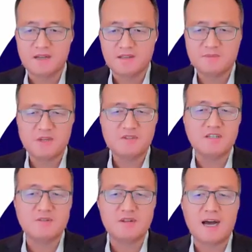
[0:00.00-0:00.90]
Especially
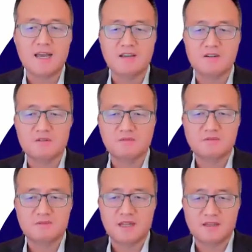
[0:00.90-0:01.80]
during the IO,
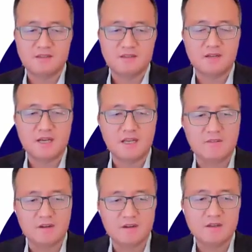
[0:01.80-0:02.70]
kind of
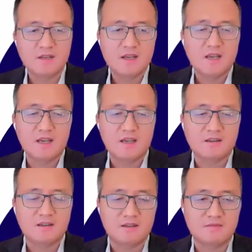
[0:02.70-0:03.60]

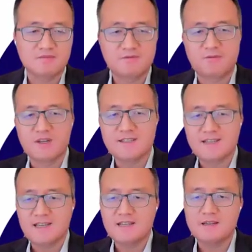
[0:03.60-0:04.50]
a
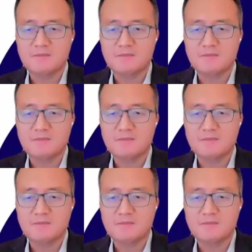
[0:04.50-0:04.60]
frenzy